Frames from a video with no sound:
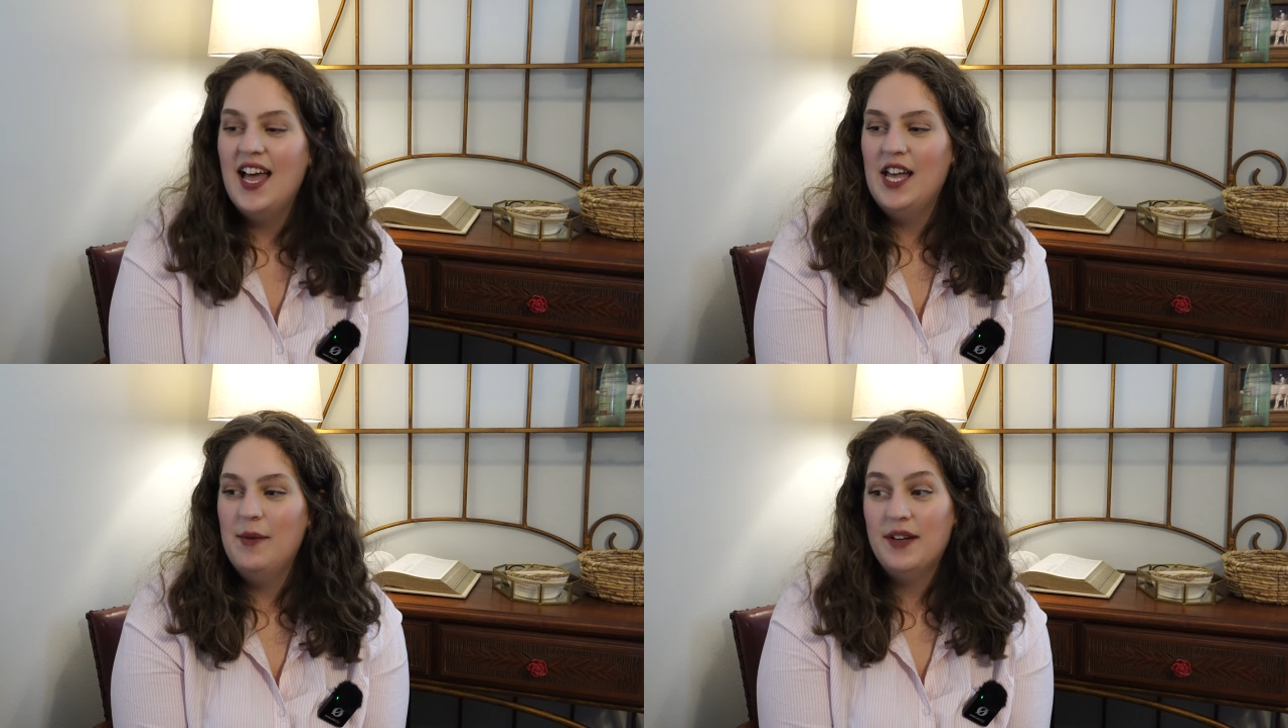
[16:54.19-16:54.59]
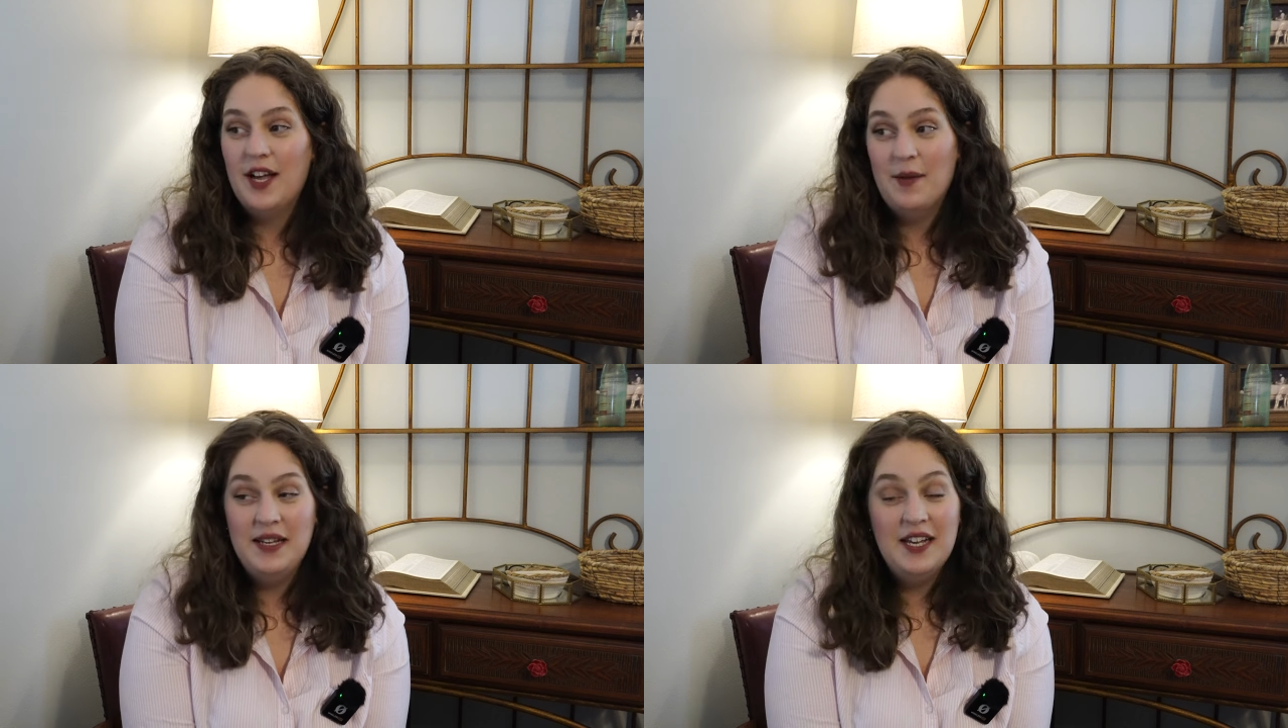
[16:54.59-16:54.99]
Um,
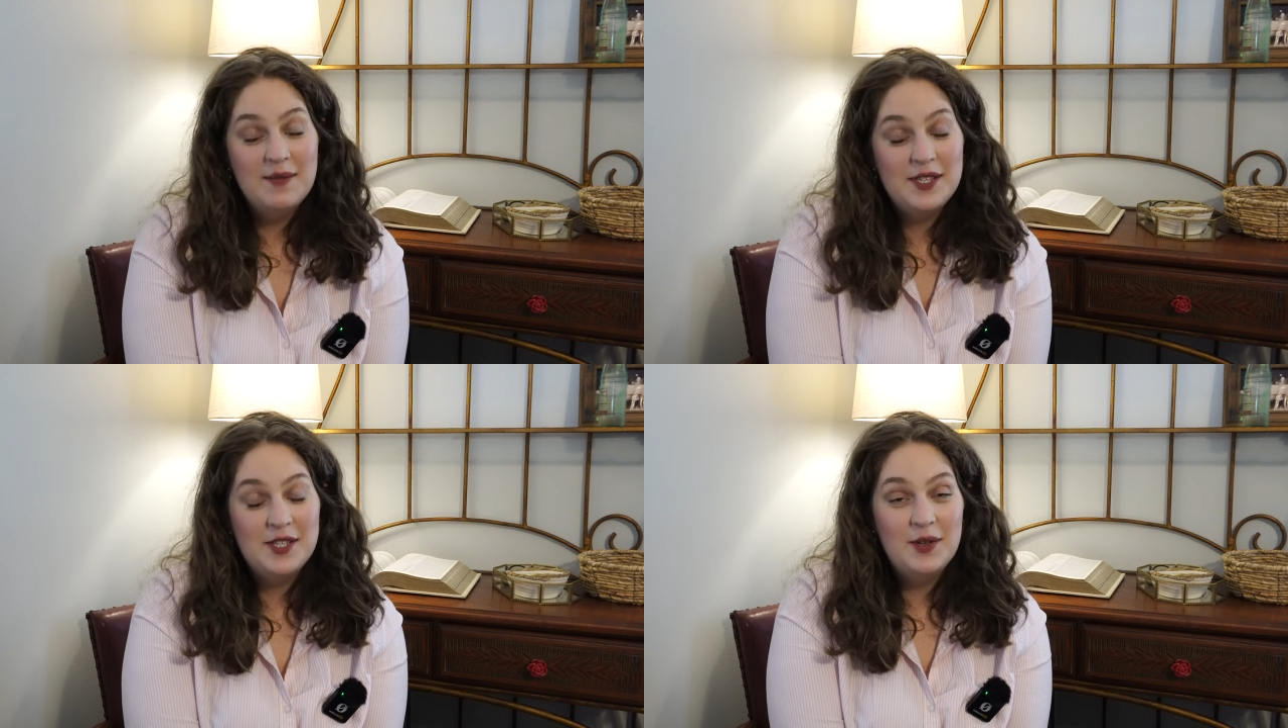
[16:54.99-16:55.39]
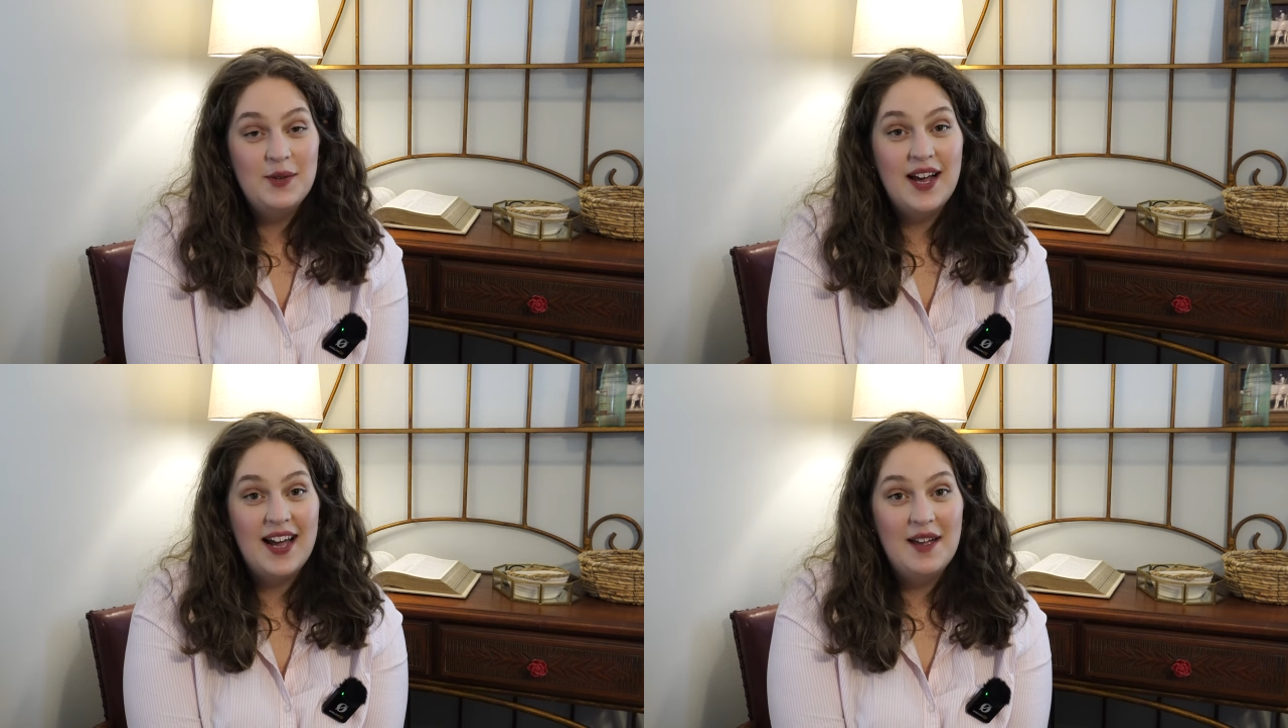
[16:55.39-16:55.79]
coming up
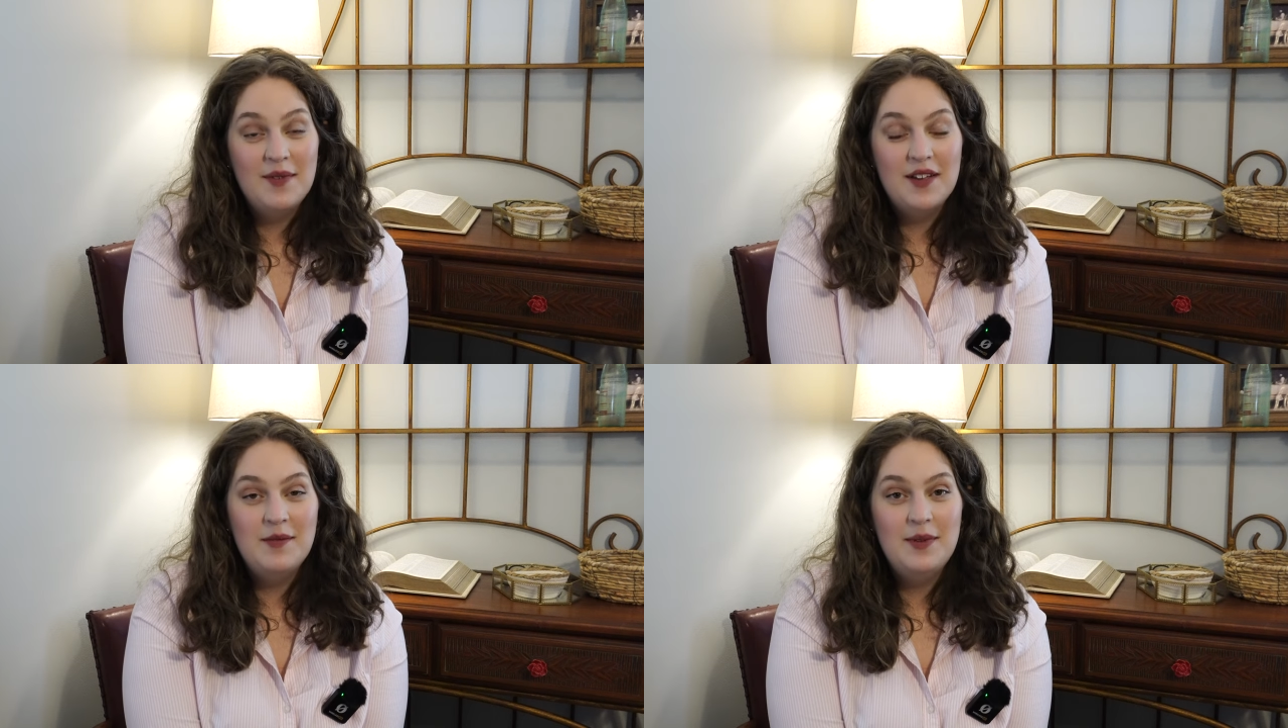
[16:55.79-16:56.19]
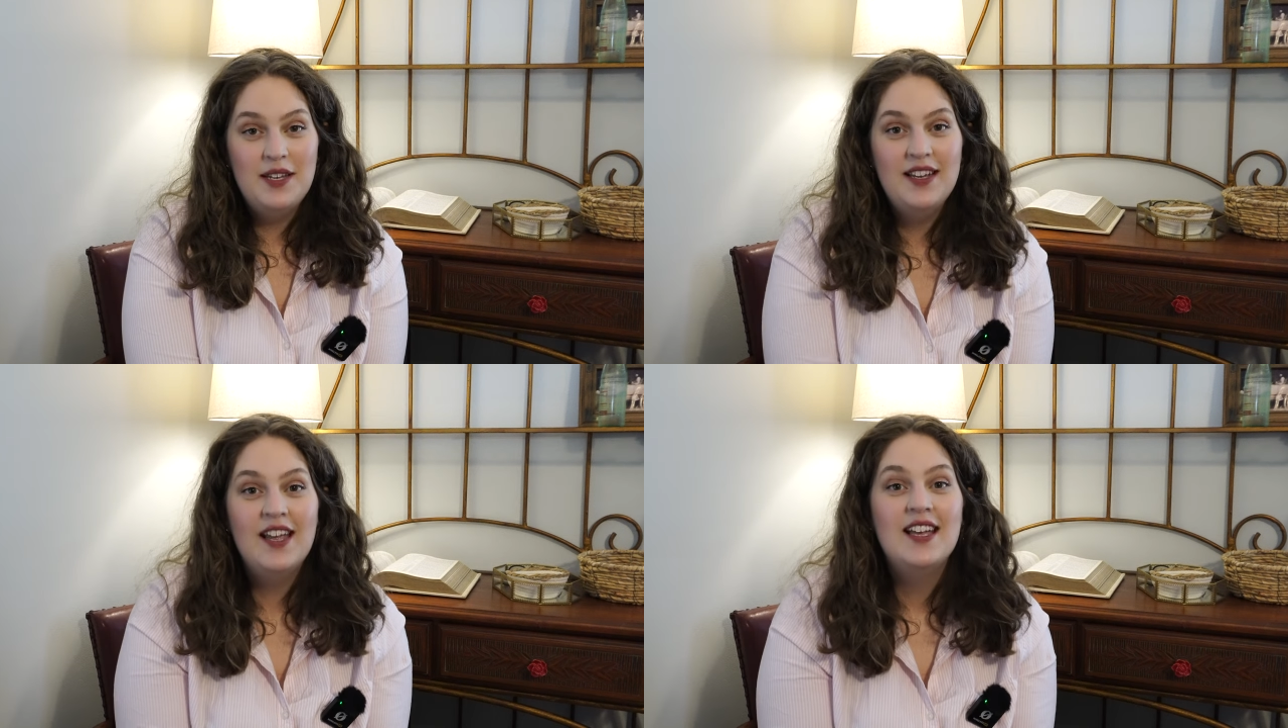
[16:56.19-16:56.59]
soon, I am going to
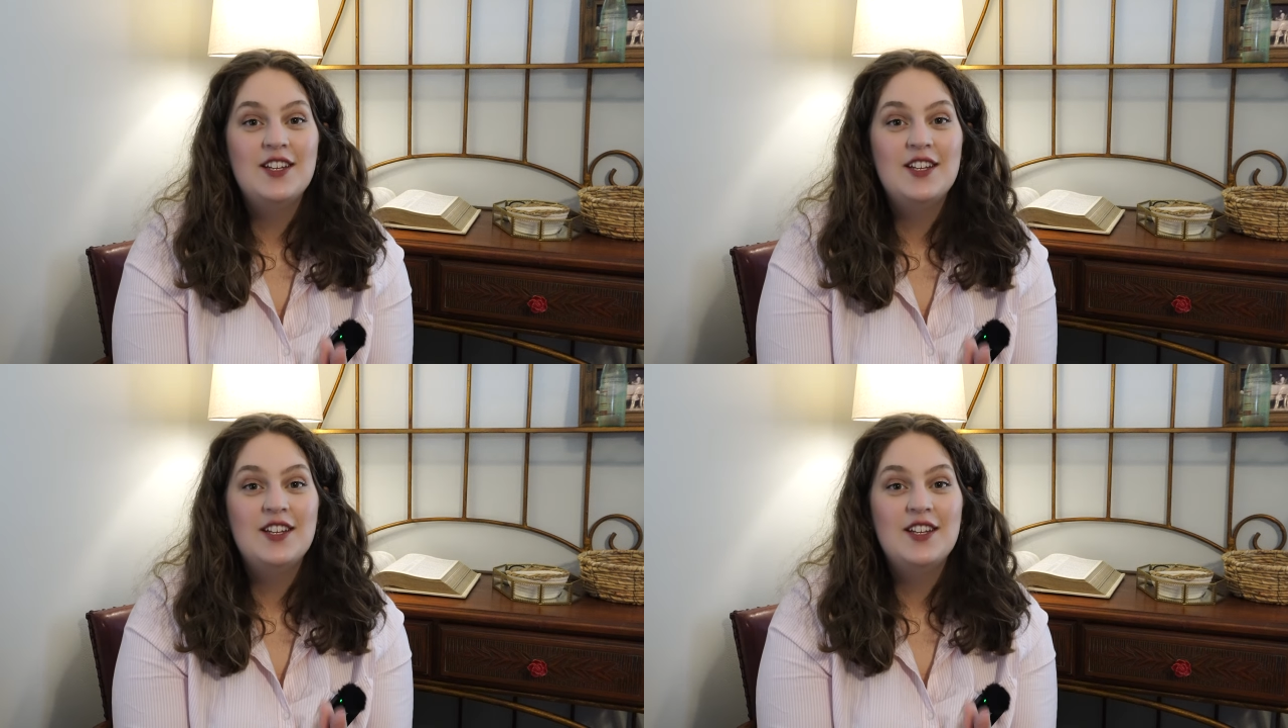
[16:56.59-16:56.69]
be